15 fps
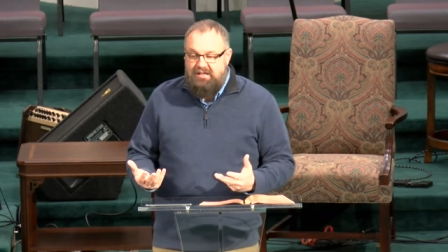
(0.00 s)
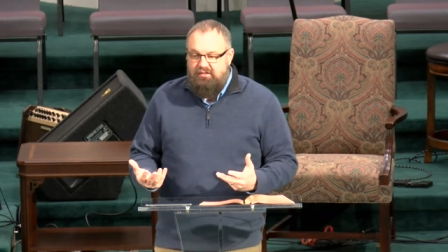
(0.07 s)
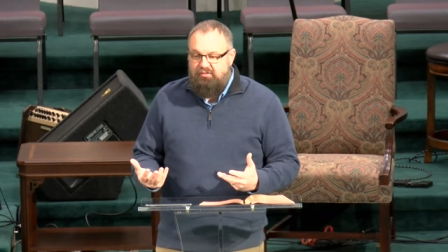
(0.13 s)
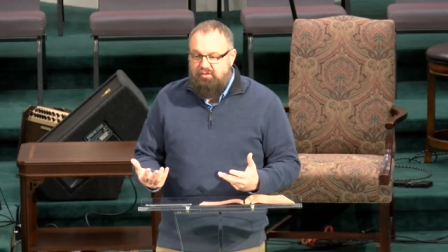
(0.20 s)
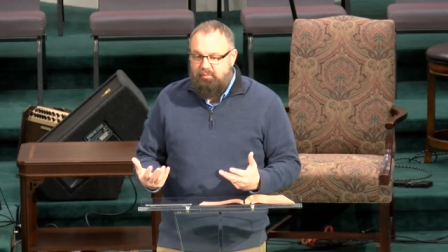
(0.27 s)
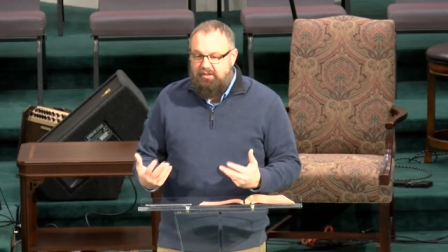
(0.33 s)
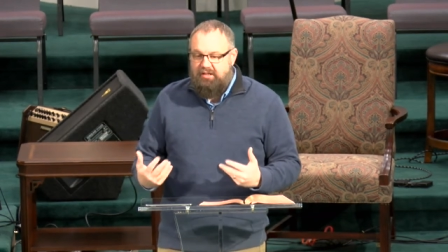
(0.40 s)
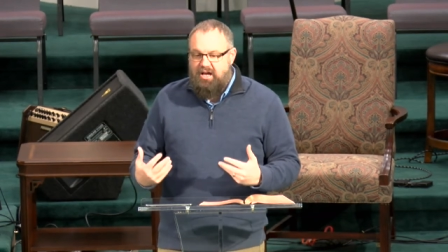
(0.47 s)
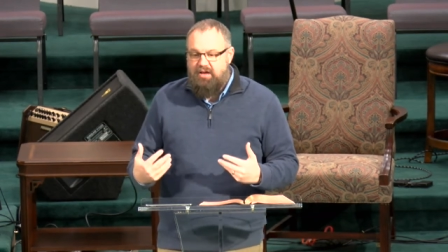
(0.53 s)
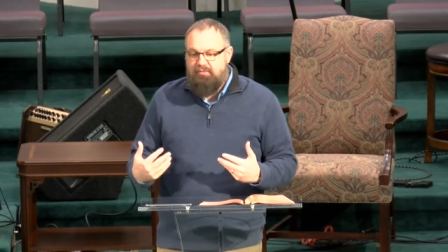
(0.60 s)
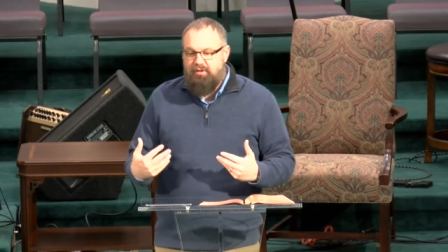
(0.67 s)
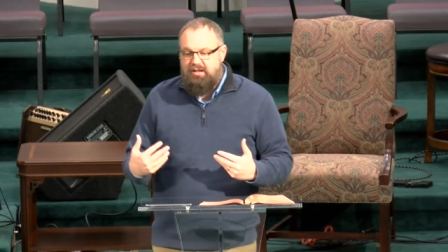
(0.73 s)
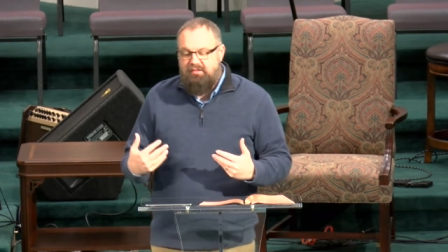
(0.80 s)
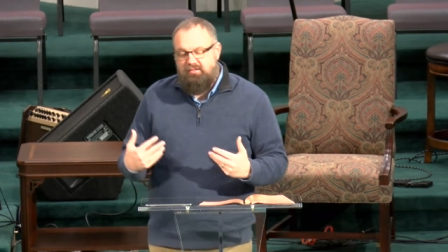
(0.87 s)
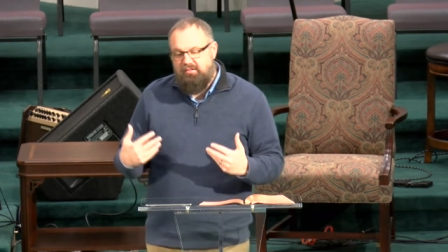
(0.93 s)
So when God
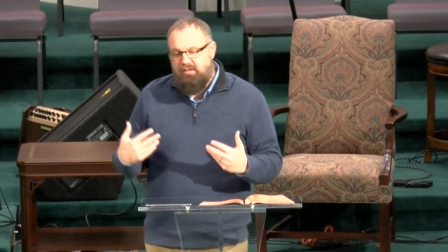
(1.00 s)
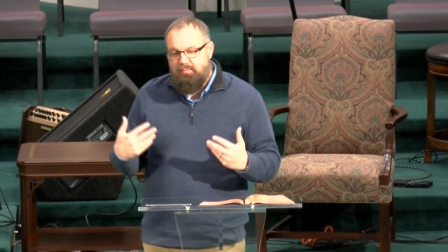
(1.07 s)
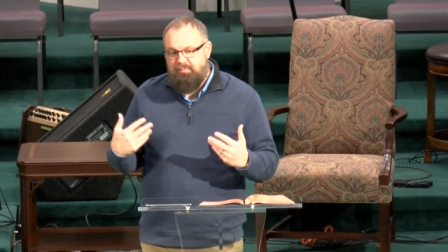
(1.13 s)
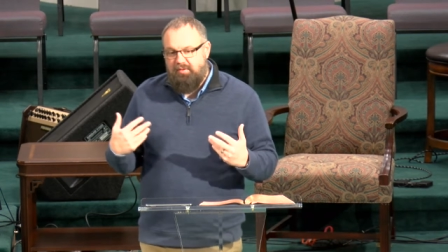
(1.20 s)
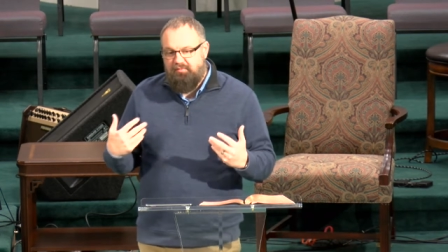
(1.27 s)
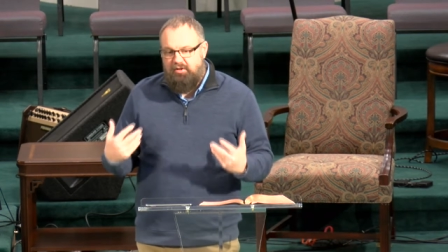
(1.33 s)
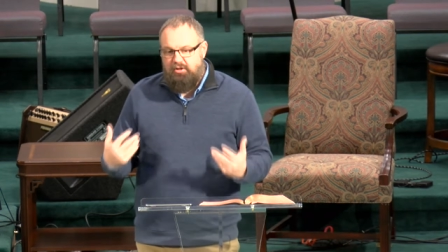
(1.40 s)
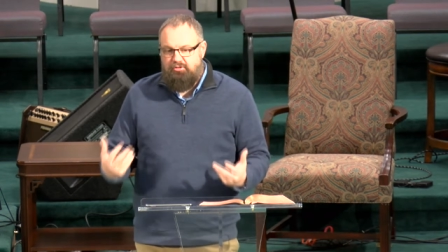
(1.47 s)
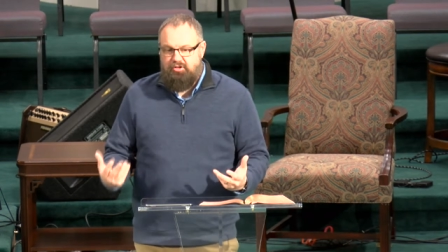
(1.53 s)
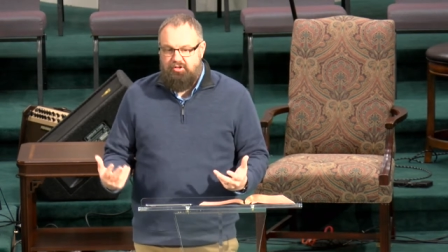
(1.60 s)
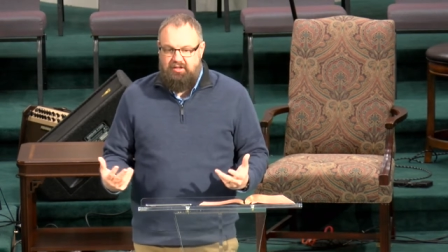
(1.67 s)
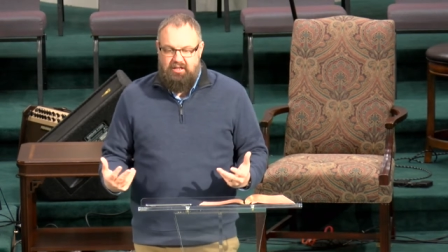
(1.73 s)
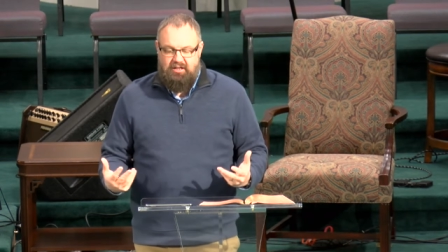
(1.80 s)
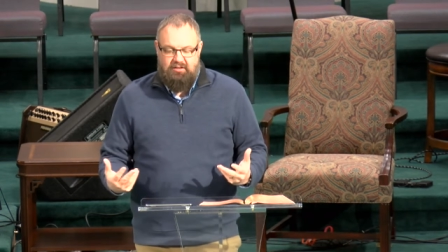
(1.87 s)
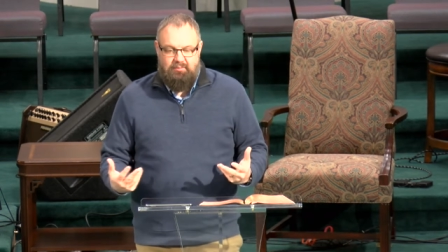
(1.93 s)
raises up the future
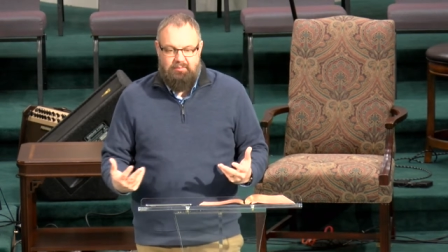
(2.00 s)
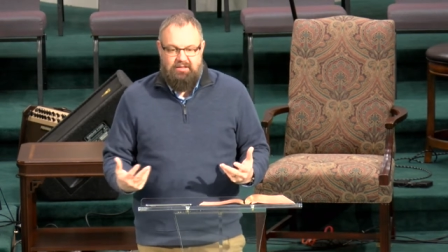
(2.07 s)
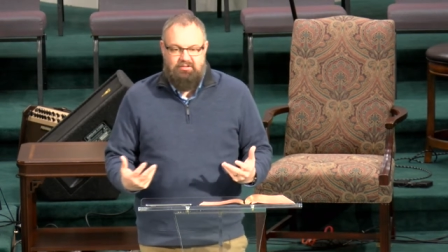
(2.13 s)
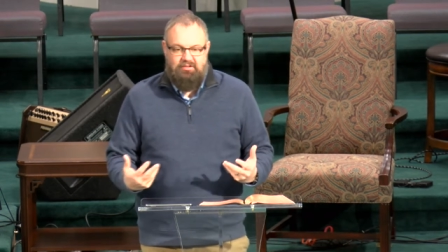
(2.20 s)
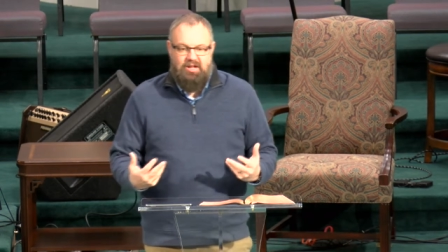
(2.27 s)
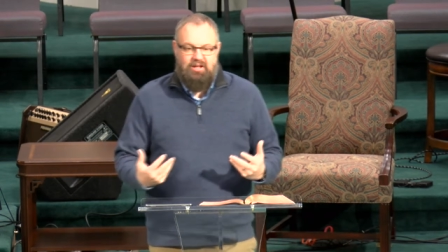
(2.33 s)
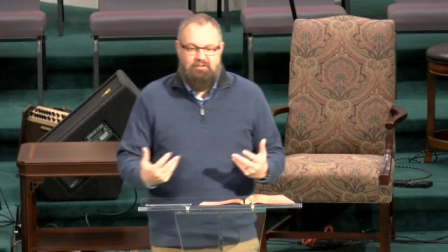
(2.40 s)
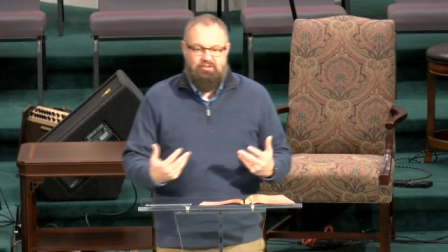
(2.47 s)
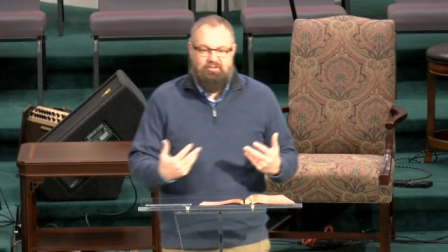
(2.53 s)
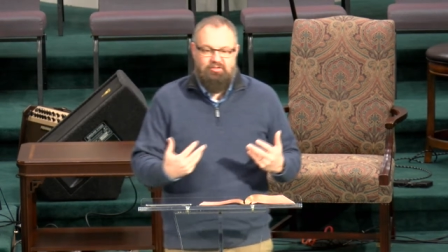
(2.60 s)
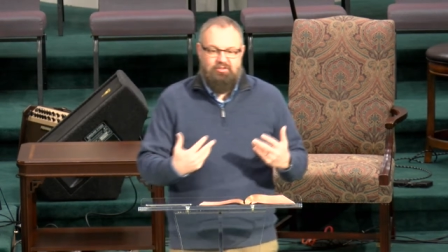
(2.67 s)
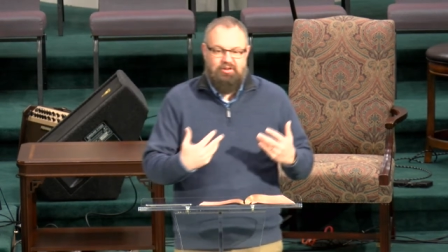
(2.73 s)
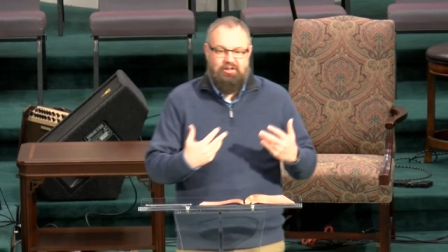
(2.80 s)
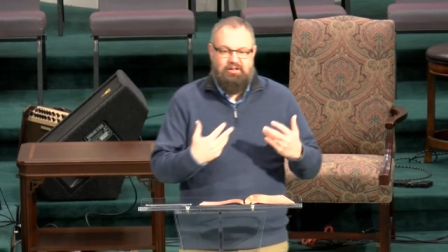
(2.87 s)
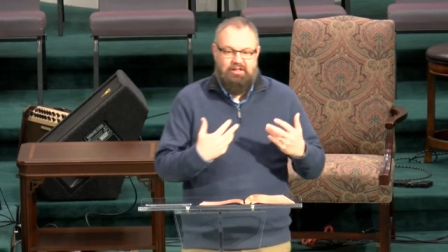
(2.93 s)
kingdom, it's not just
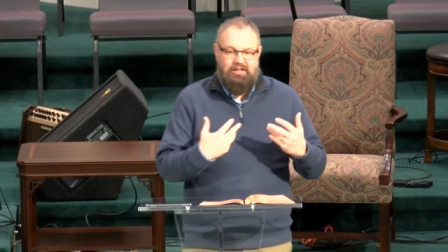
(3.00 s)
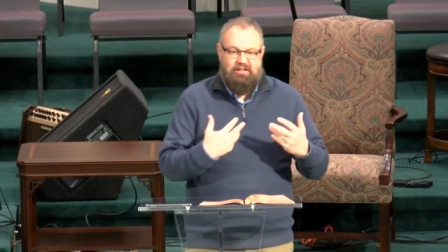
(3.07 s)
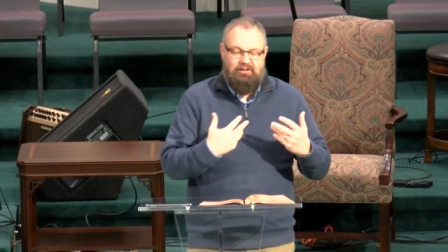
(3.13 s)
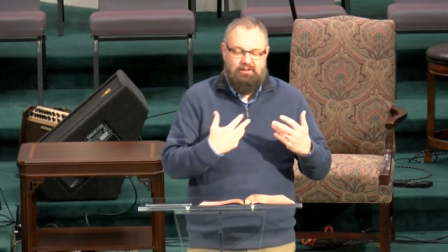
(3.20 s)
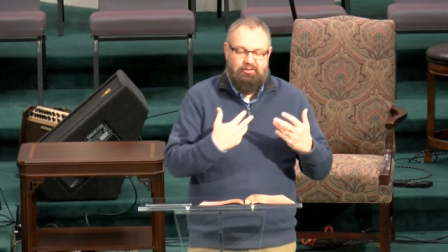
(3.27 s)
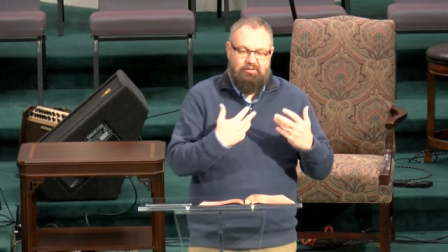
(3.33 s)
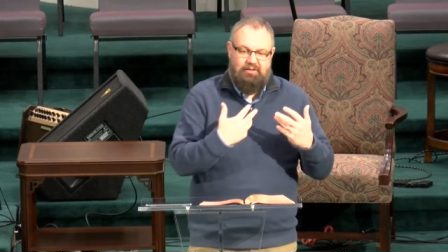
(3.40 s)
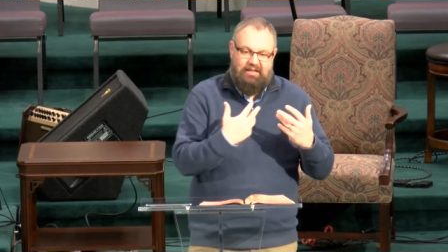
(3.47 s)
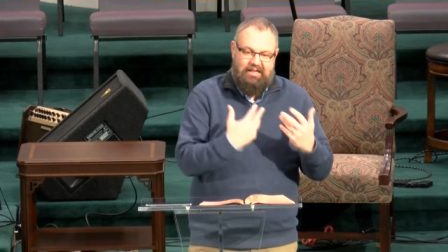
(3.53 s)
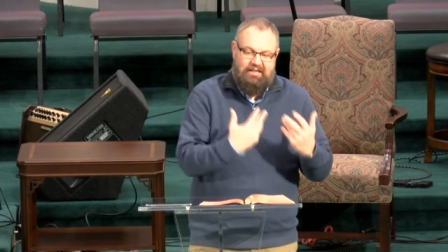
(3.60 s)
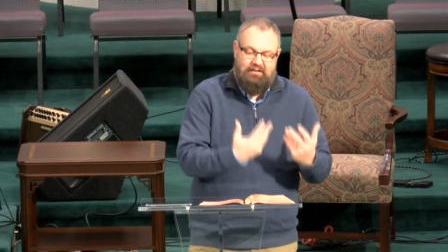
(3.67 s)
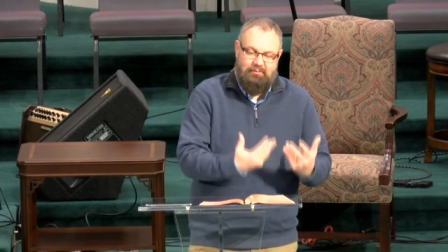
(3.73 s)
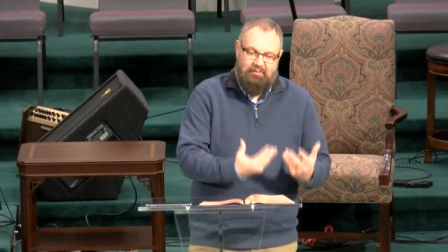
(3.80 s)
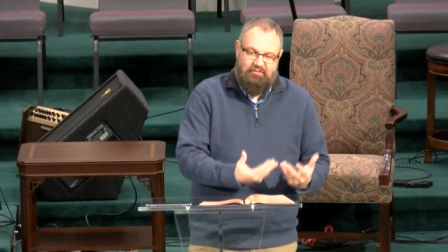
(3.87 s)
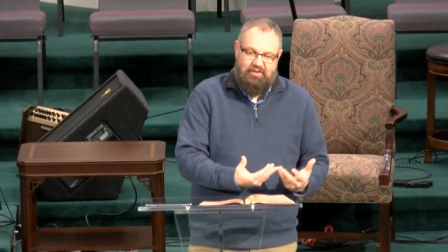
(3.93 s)
going to include the
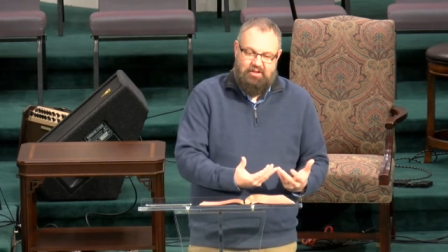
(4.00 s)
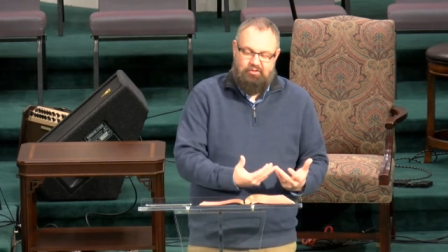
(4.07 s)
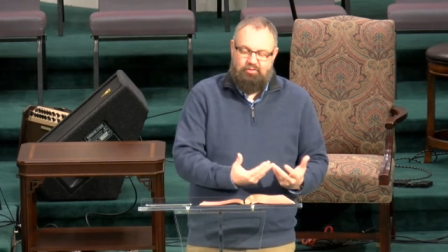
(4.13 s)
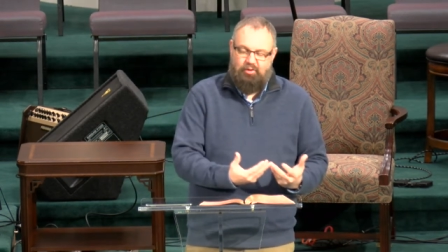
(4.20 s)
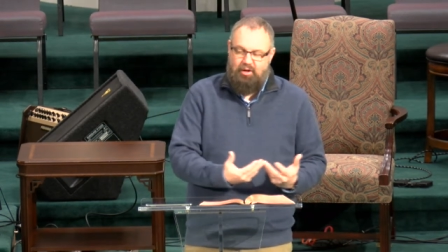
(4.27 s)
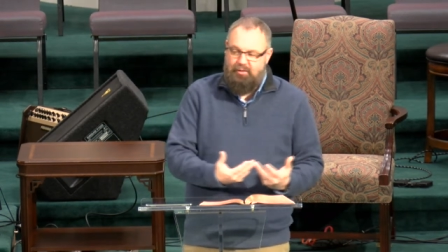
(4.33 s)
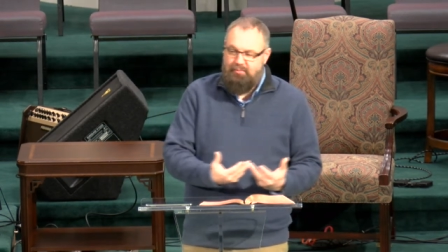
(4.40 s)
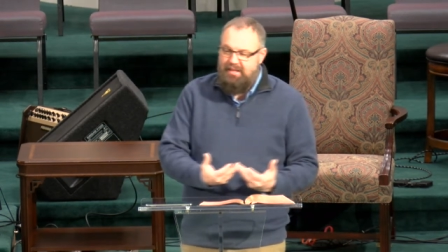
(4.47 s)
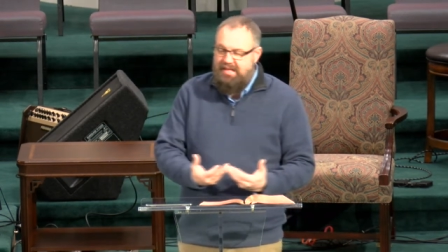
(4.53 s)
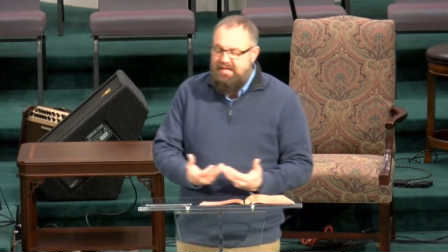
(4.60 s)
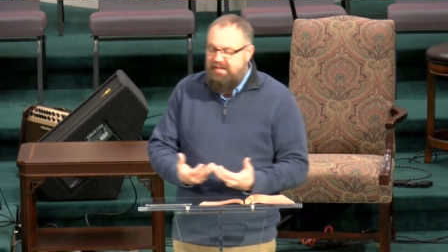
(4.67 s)
kingdom of Israel,